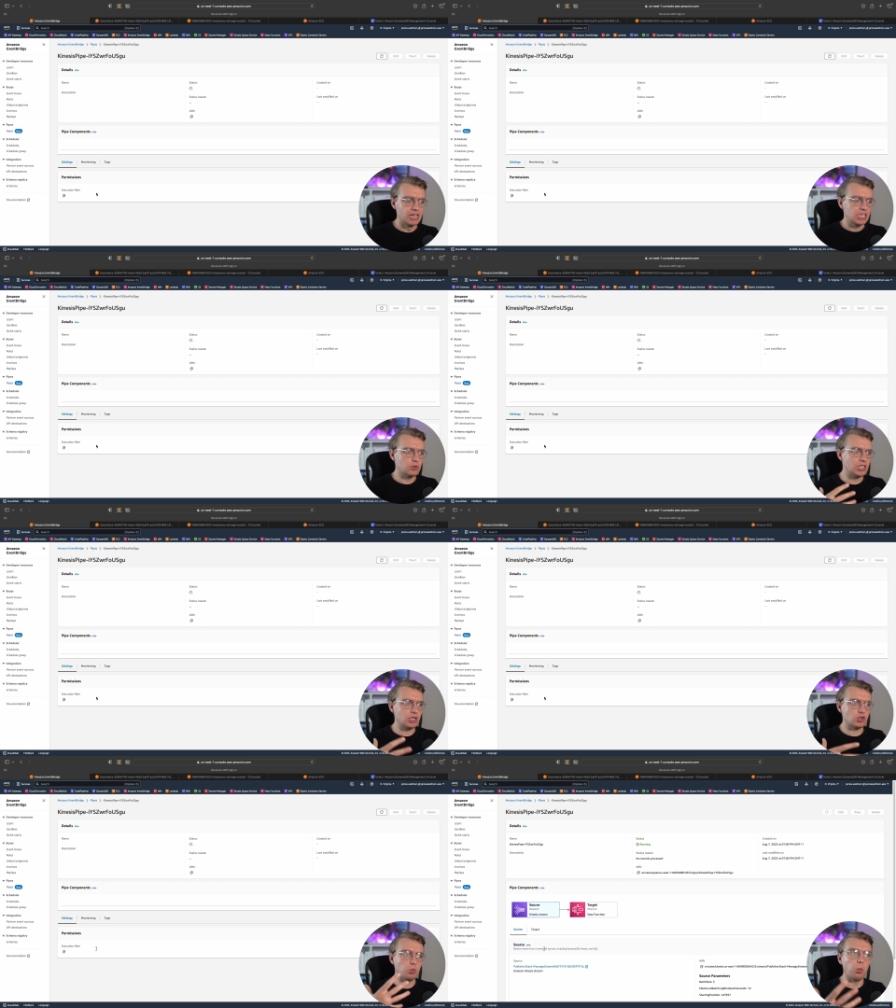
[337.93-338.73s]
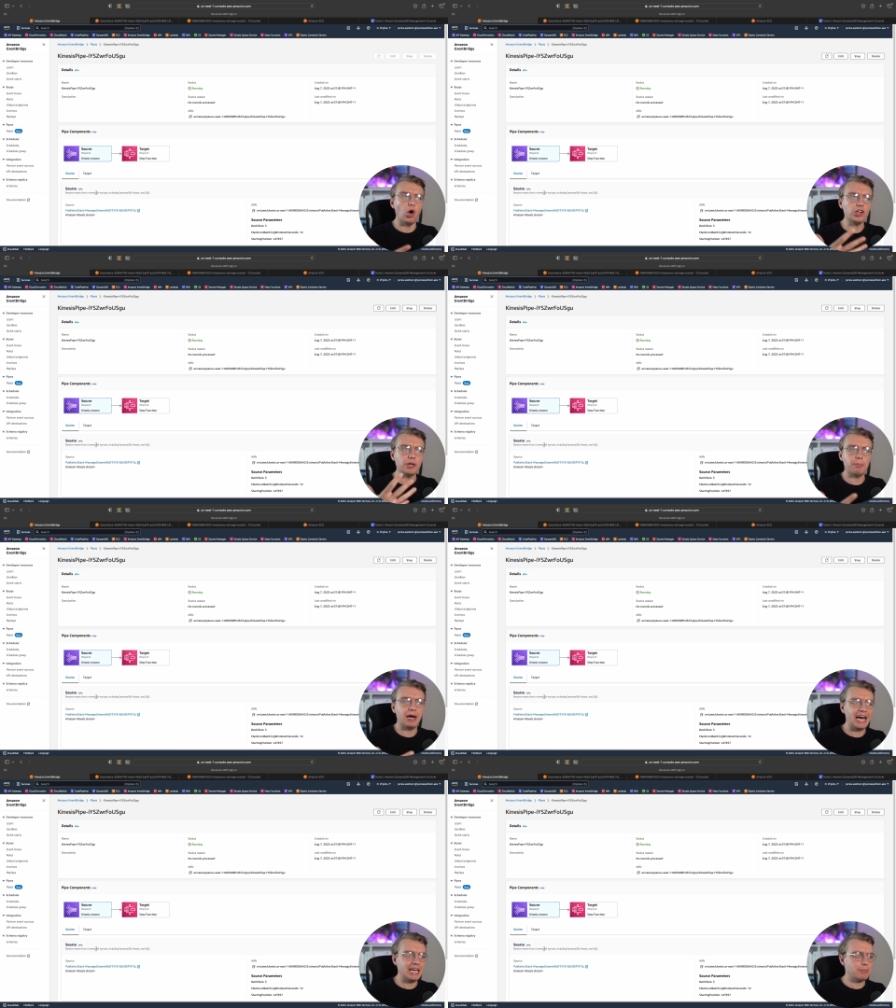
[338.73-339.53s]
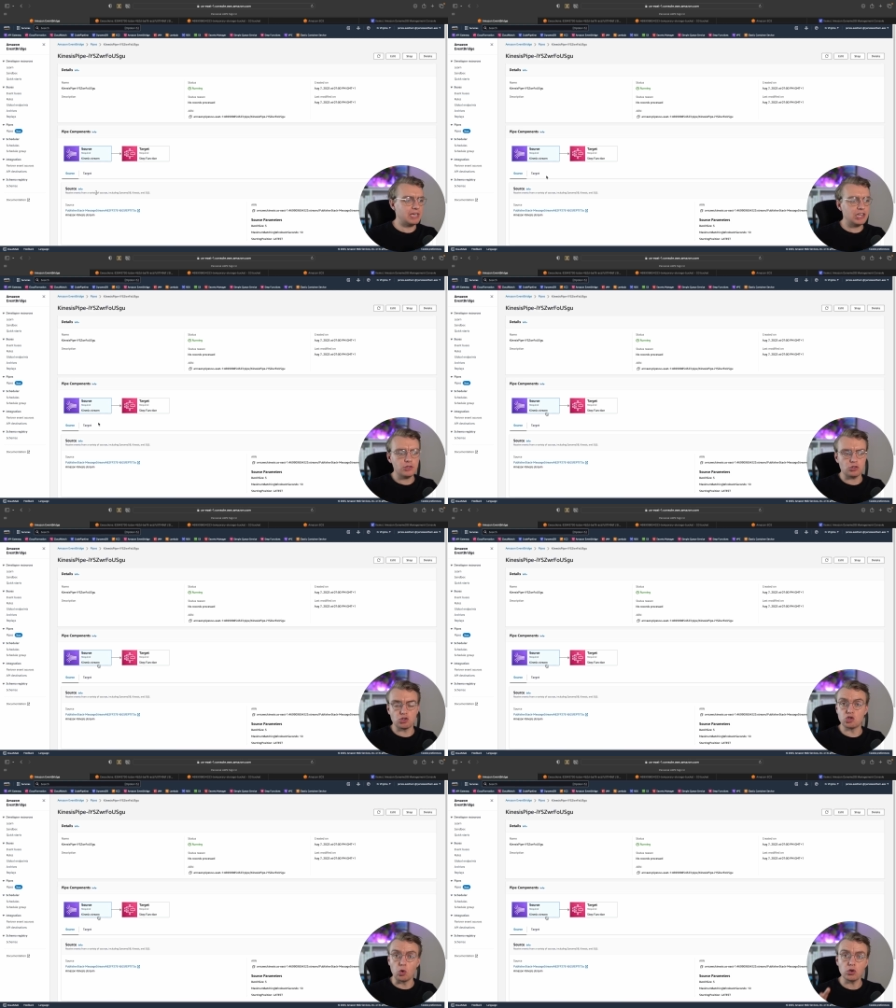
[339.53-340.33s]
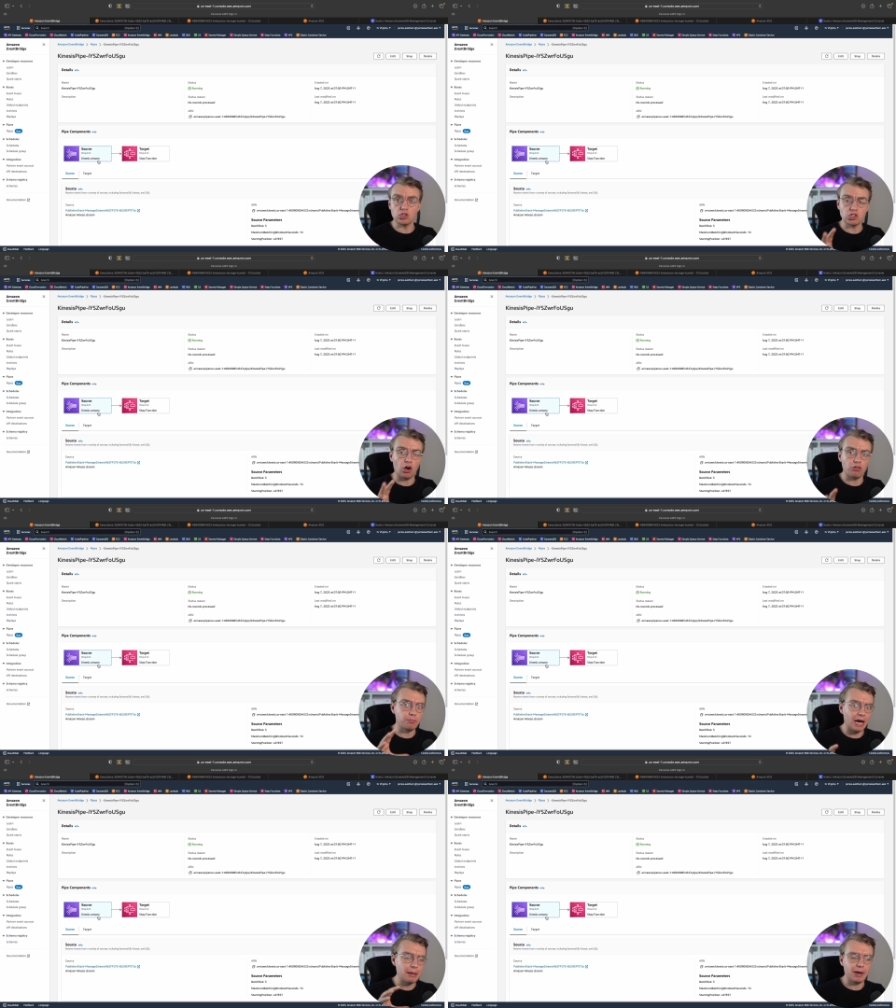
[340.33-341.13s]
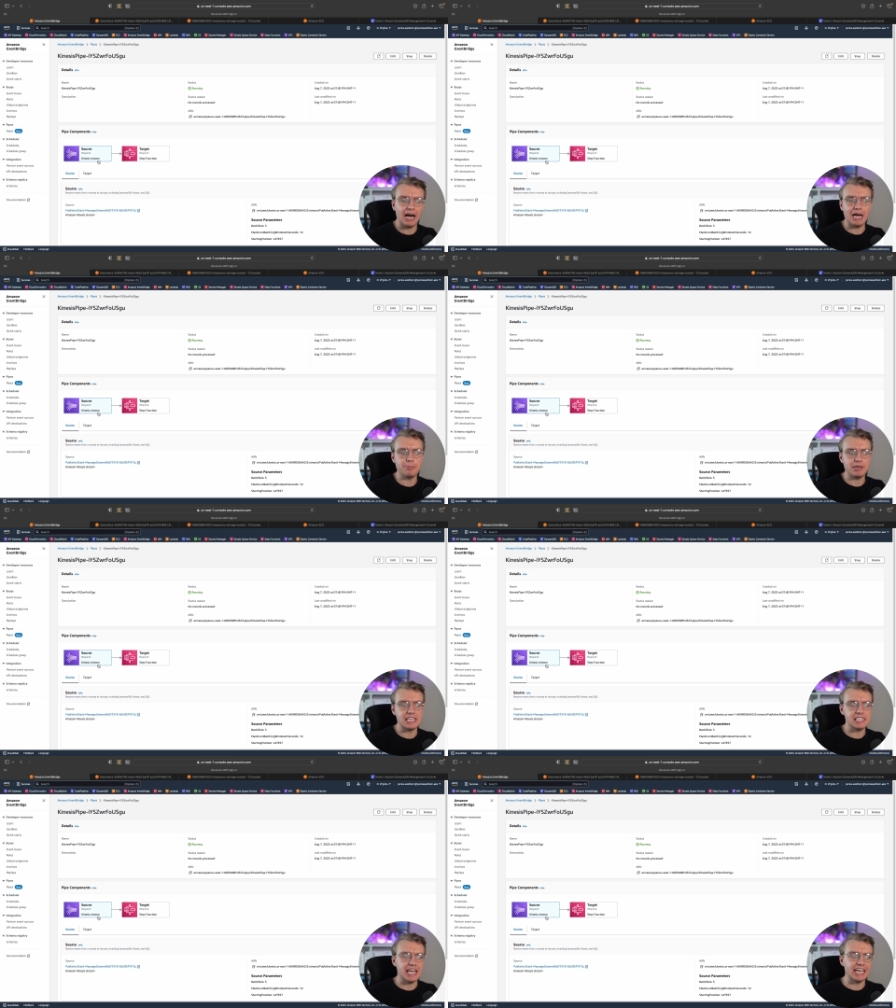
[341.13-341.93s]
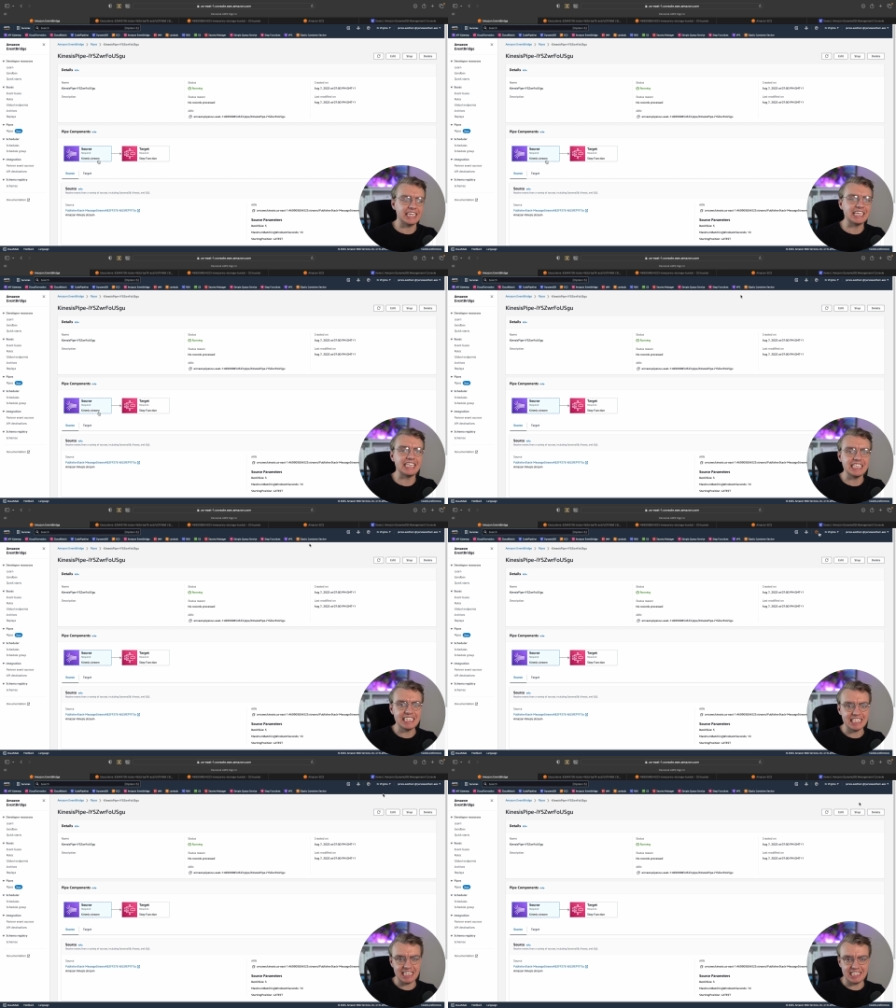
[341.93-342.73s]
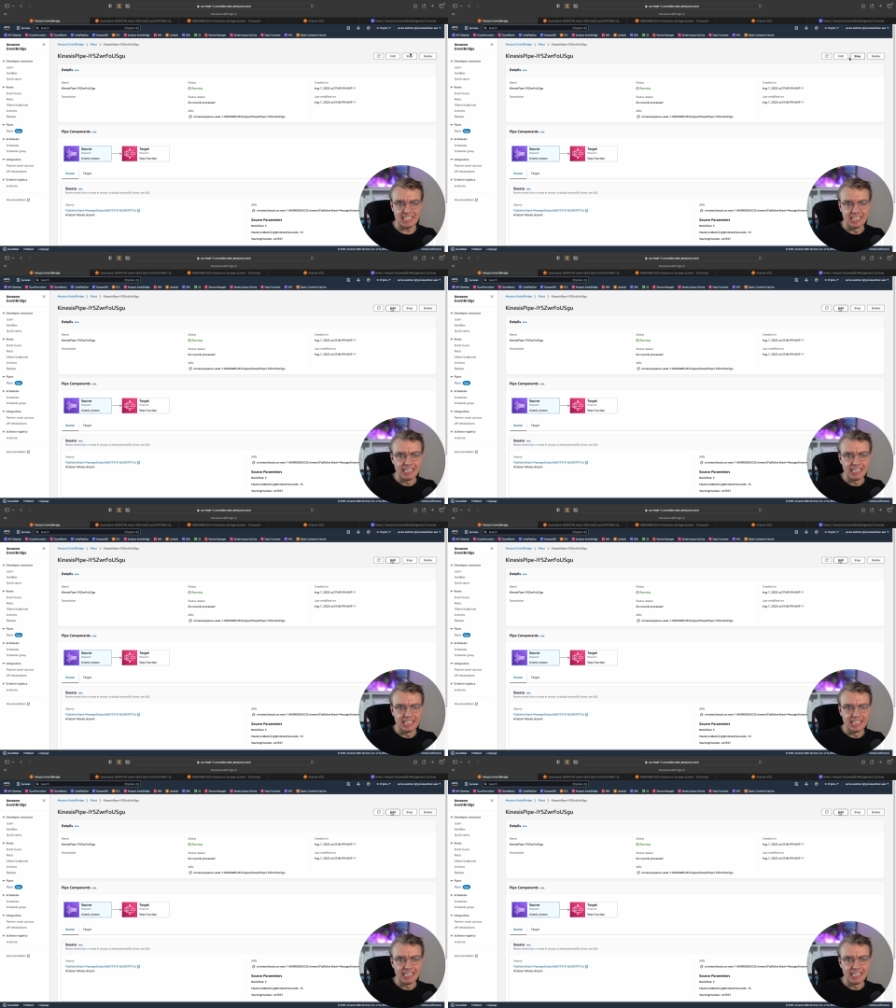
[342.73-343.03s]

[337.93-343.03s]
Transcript: You'll see there's one pipe here. The source of my pipe is a Kinesis